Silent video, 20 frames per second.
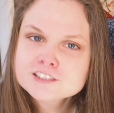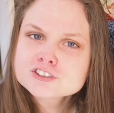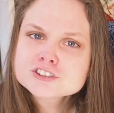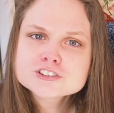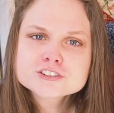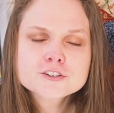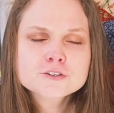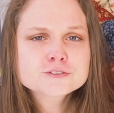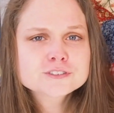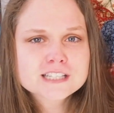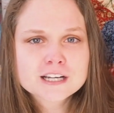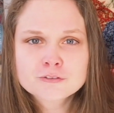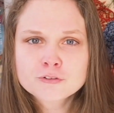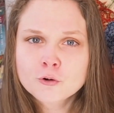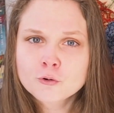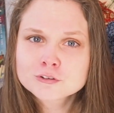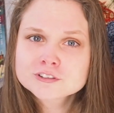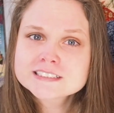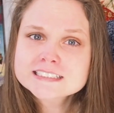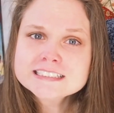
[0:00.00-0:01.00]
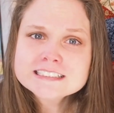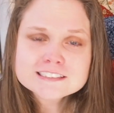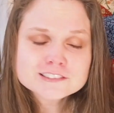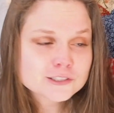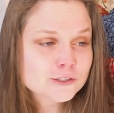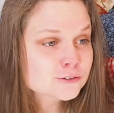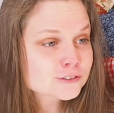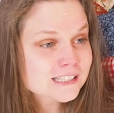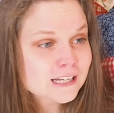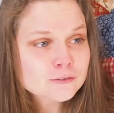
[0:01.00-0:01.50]
it just slows down the whole scene, it
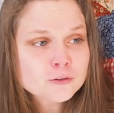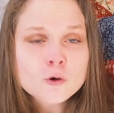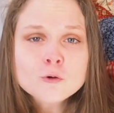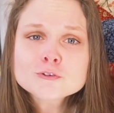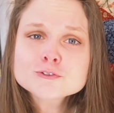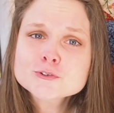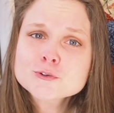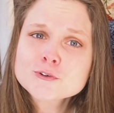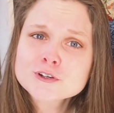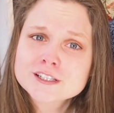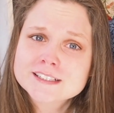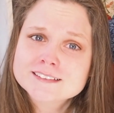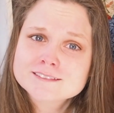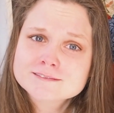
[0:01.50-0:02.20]
slows down the whole story.